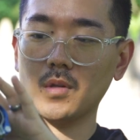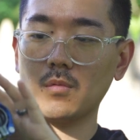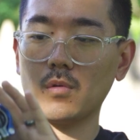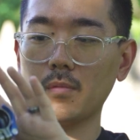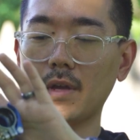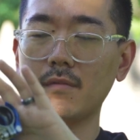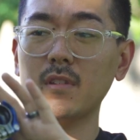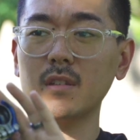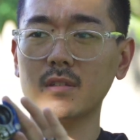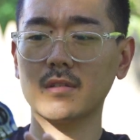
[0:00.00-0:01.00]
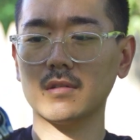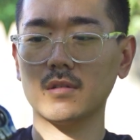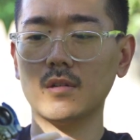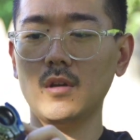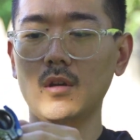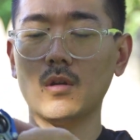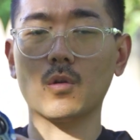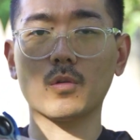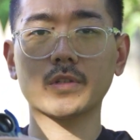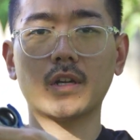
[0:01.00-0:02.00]
where we have these
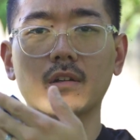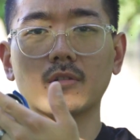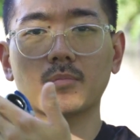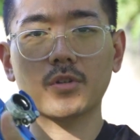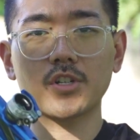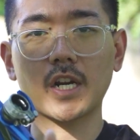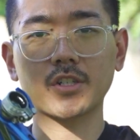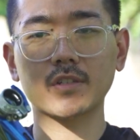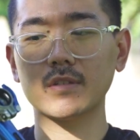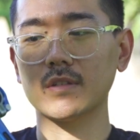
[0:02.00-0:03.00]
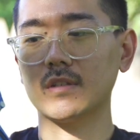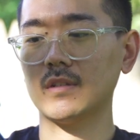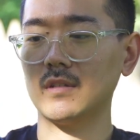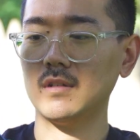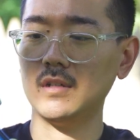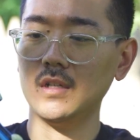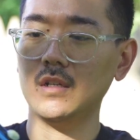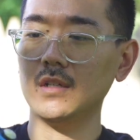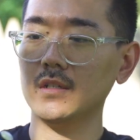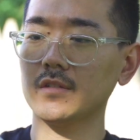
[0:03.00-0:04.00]
horizontal projections.
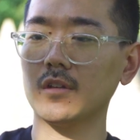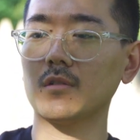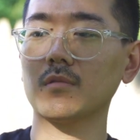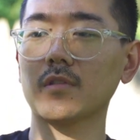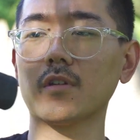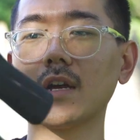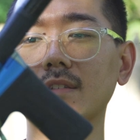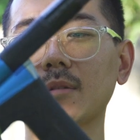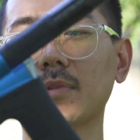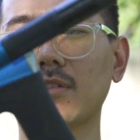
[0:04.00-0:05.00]
So they're not something